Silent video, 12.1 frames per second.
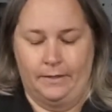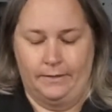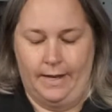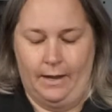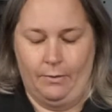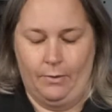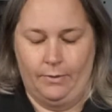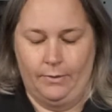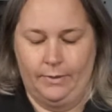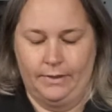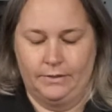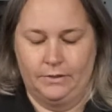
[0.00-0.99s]
Now what we
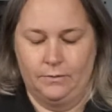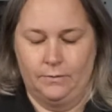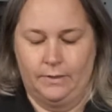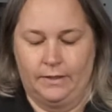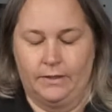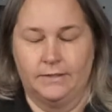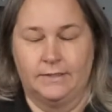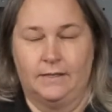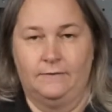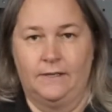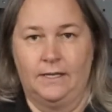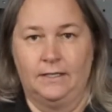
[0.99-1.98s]
want to do with our
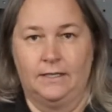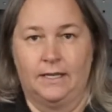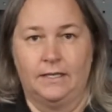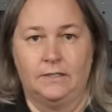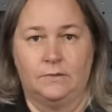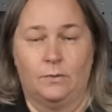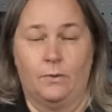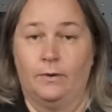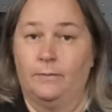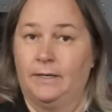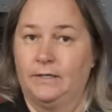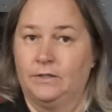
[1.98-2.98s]
safety engaged, we want
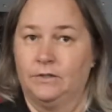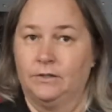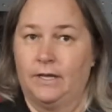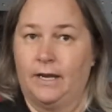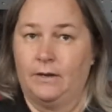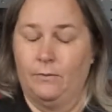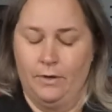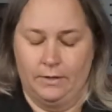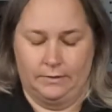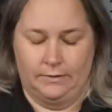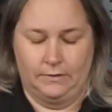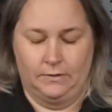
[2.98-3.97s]
to make sure that it
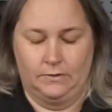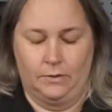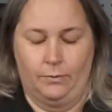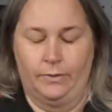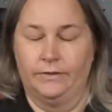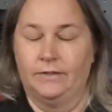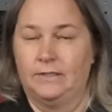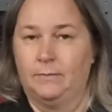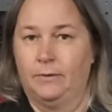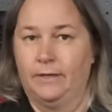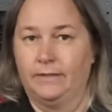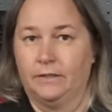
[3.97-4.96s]
works. So we'll
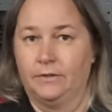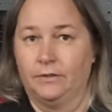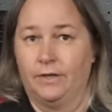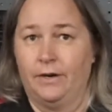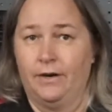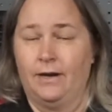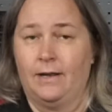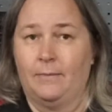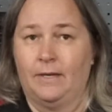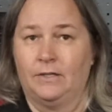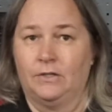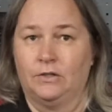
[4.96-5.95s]
depress our trigger and
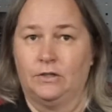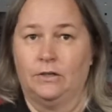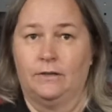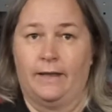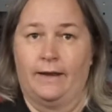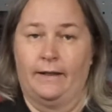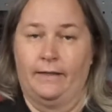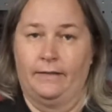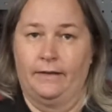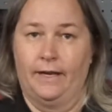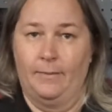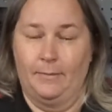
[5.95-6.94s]
make sure that
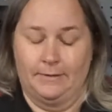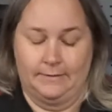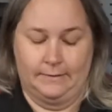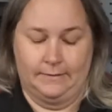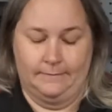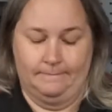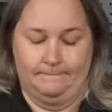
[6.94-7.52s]
nothing happens.